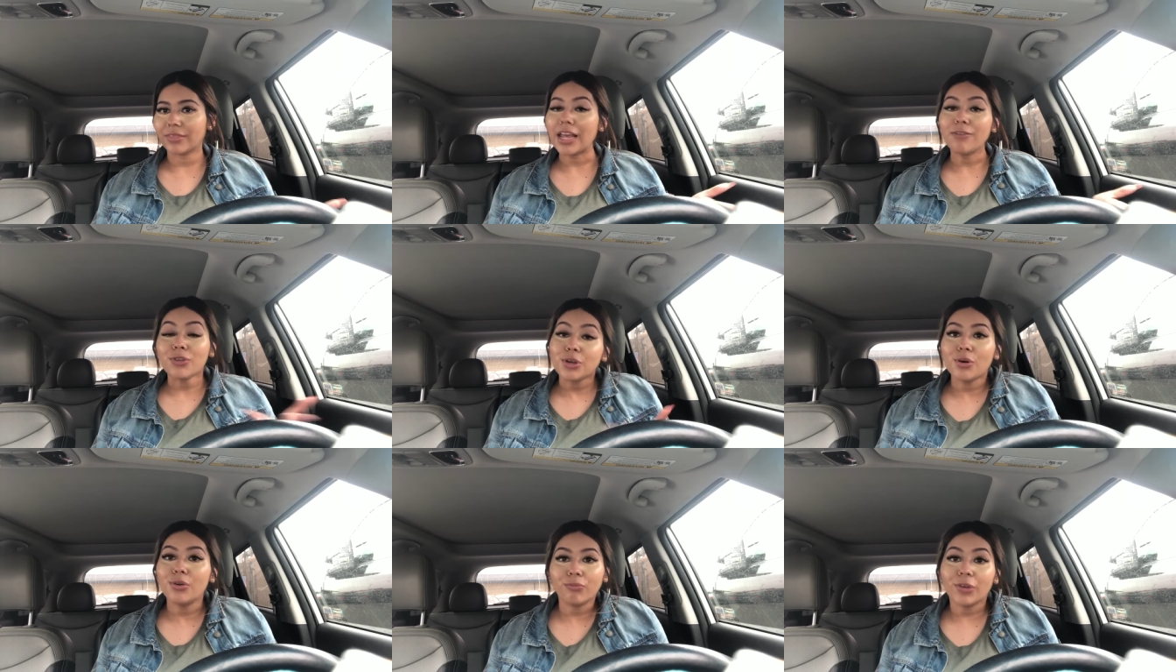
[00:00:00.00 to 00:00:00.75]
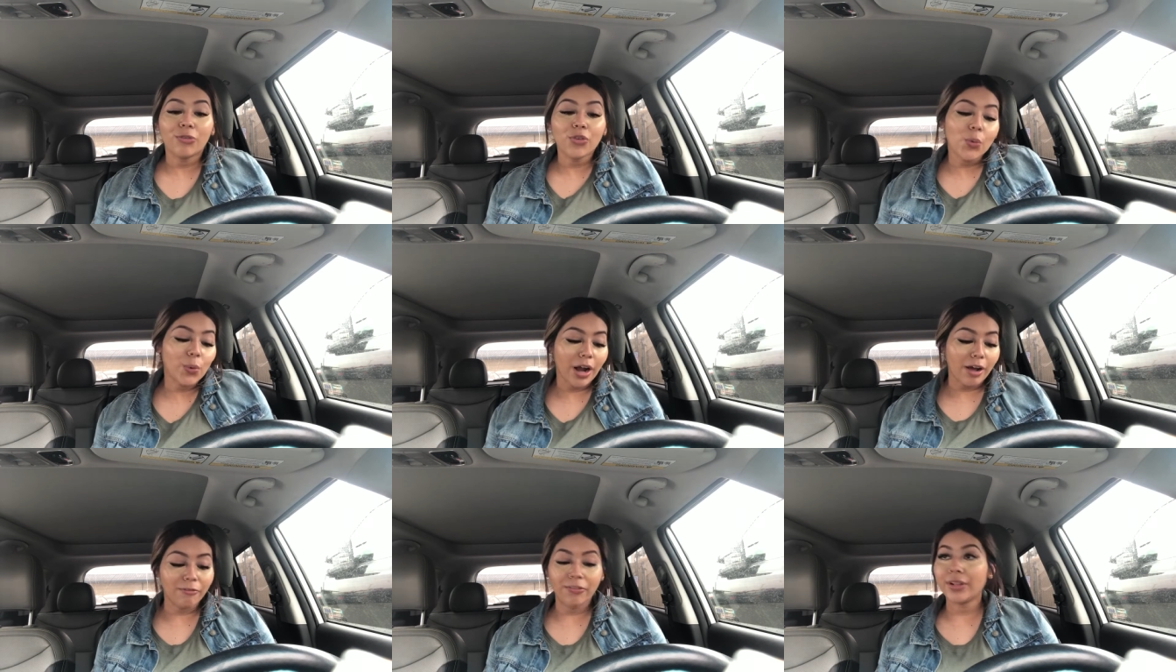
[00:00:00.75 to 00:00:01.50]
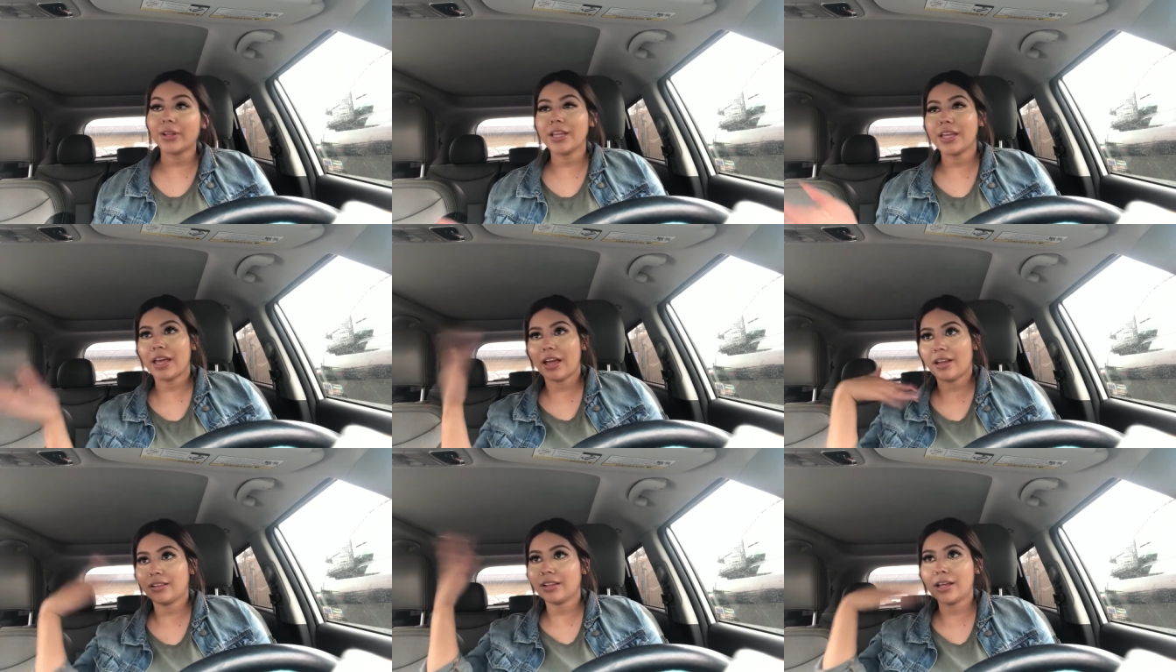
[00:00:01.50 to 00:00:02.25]
if you don't if you were not feeling
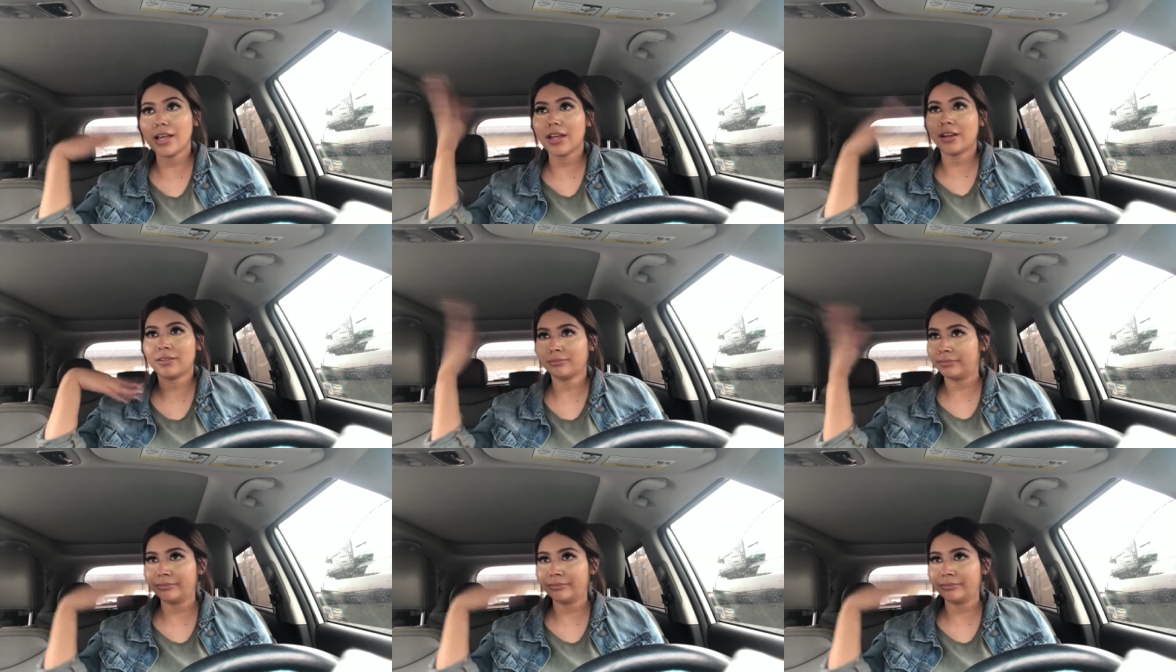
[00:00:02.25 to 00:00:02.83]
it like